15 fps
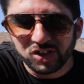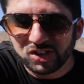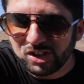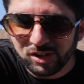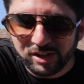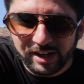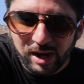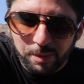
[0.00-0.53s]
Just
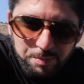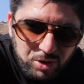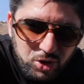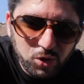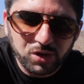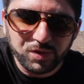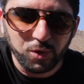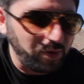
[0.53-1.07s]
look at how
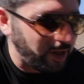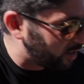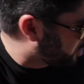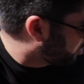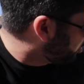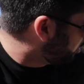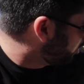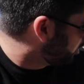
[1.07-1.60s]
beautiful that
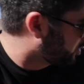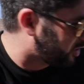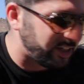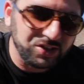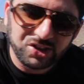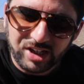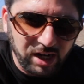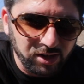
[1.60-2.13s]
car looks.
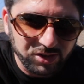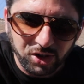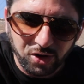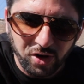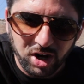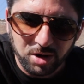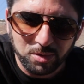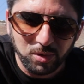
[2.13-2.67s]
It sounds
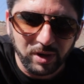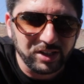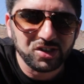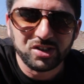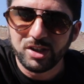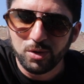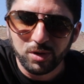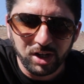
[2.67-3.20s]
incredible. It
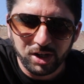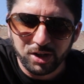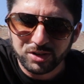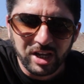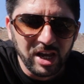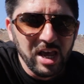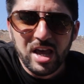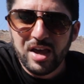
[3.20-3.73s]
still goes.
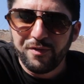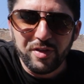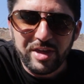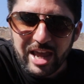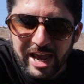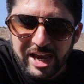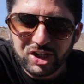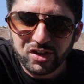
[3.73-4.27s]
For
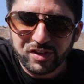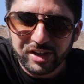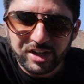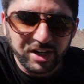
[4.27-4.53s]
the age of the